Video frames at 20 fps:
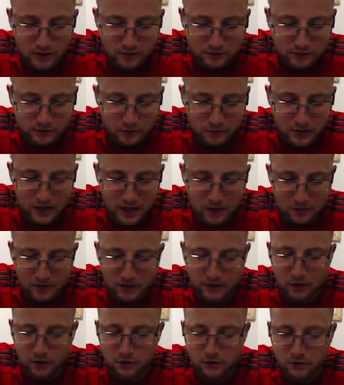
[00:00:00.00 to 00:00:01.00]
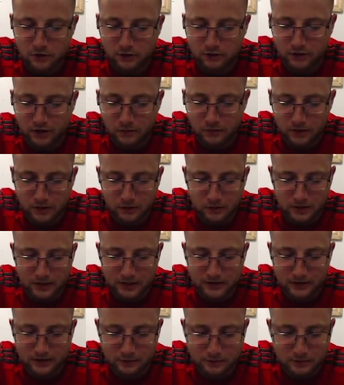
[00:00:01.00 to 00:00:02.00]
This is the one I want to go through because I really want to
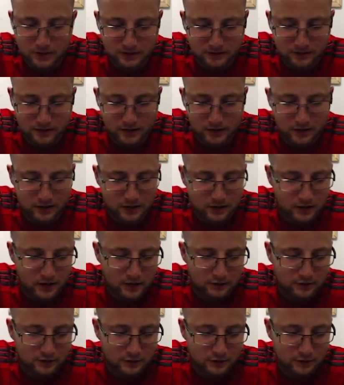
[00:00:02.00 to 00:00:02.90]
get this Mkhitaryan card.